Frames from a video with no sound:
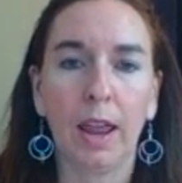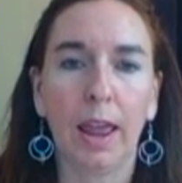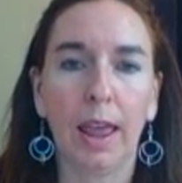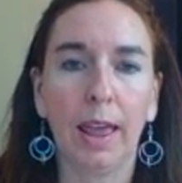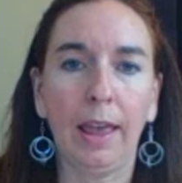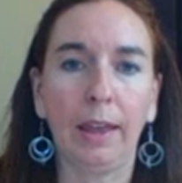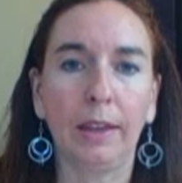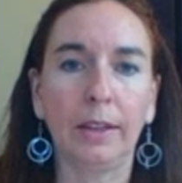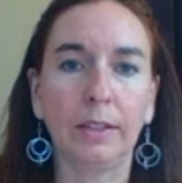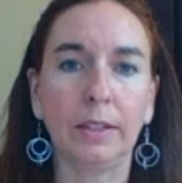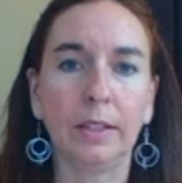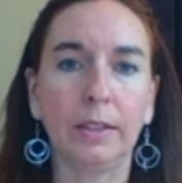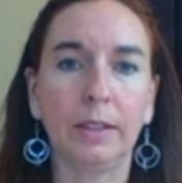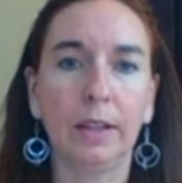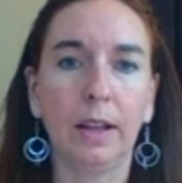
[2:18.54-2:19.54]

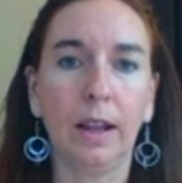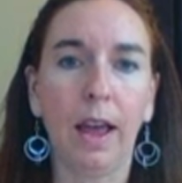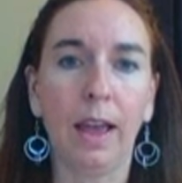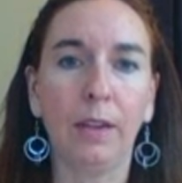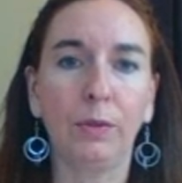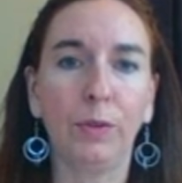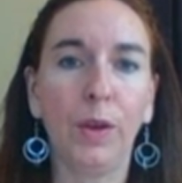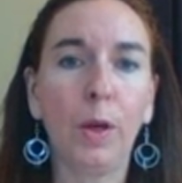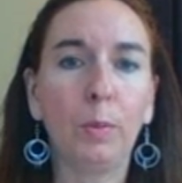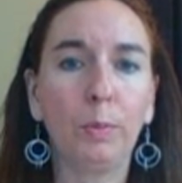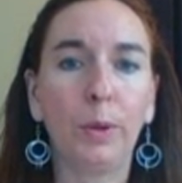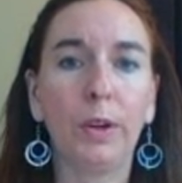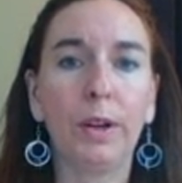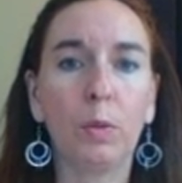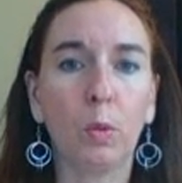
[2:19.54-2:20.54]
and I felt
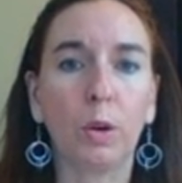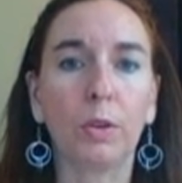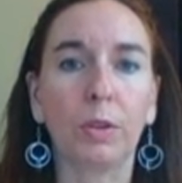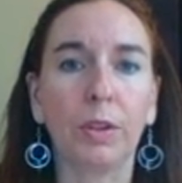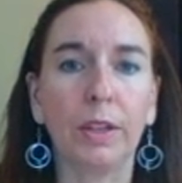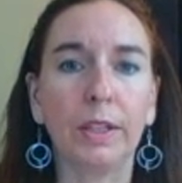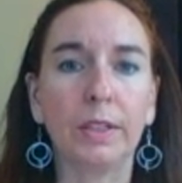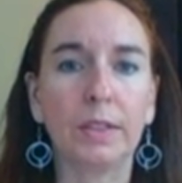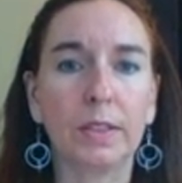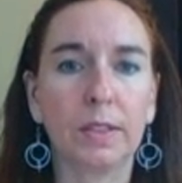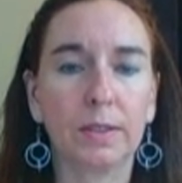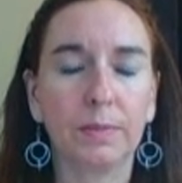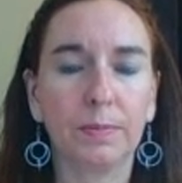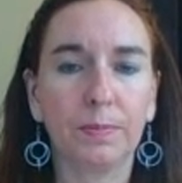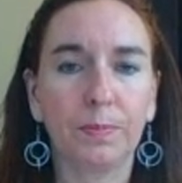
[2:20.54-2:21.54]
pretty worthless.